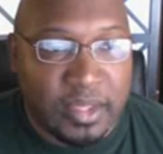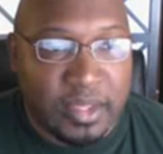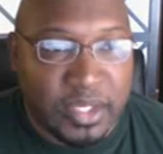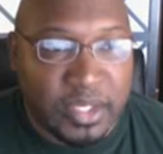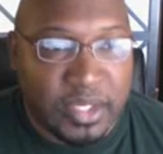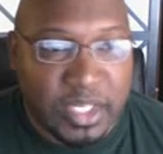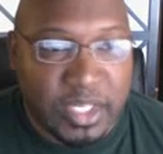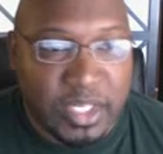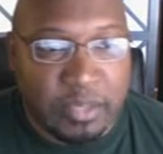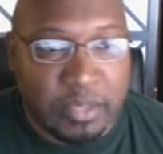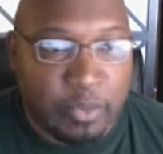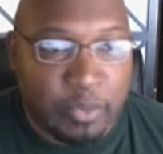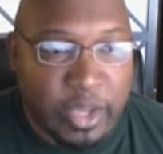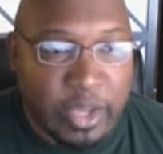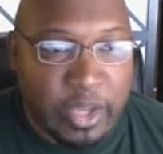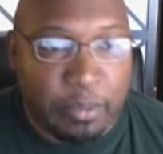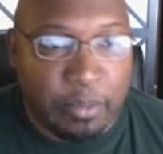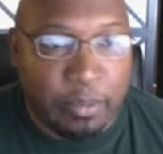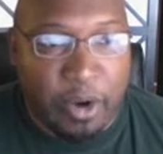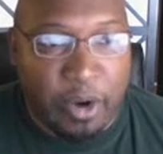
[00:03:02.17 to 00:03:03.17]
The system's
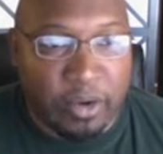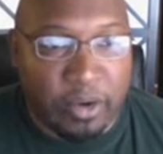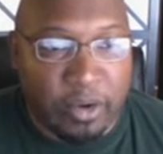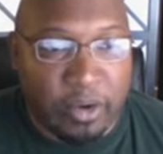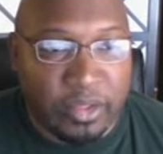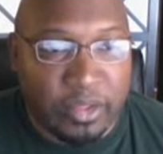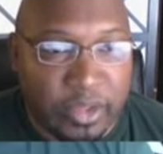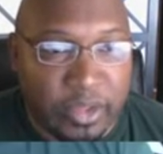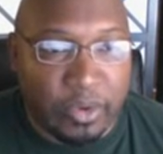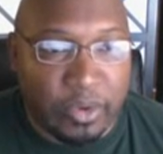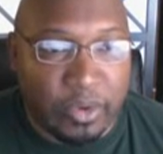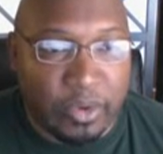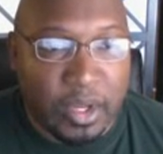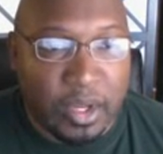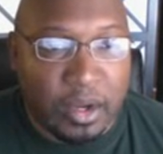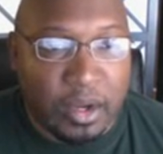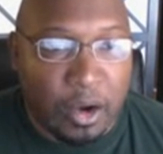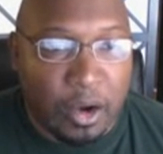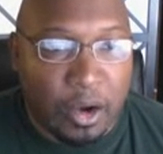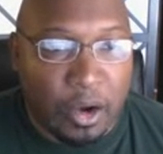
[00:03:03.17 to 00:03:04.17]
breaking apart, though.
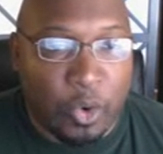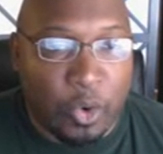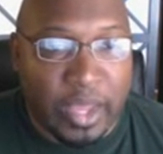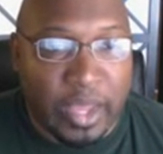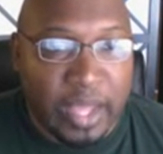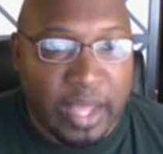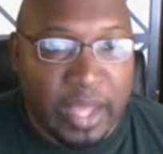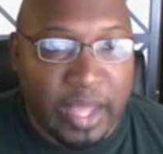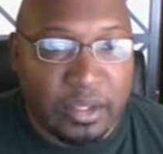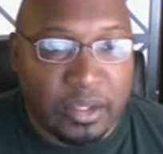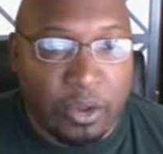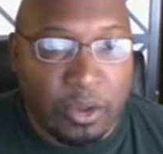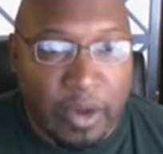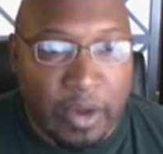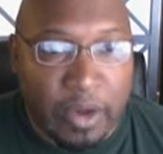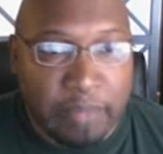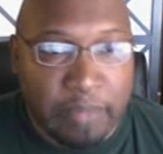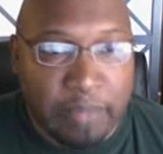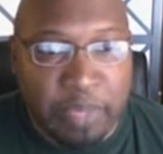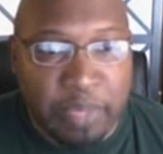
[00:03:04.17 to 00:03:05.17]
Oh, and you
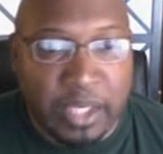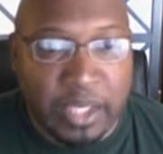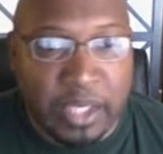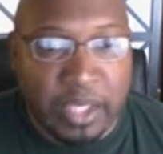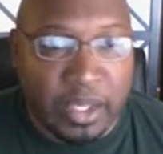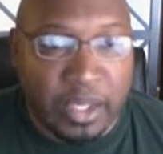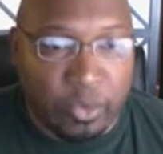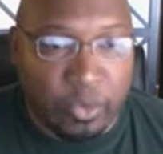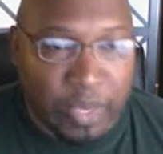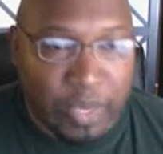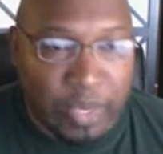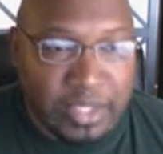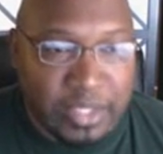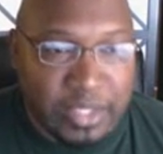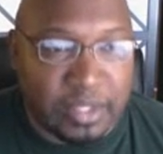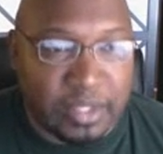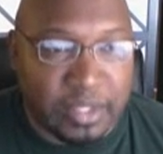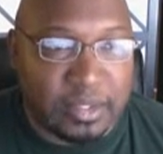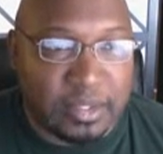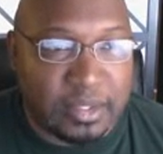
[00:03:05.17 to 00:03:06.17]
are a bigot and a
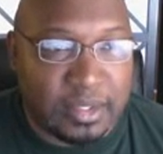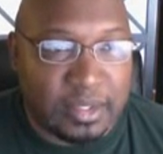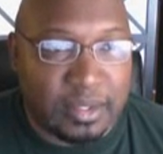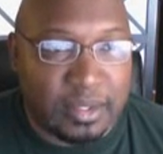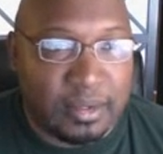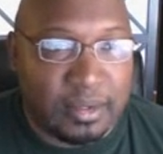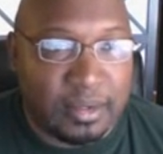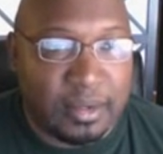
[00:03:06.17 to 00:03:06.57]
racist."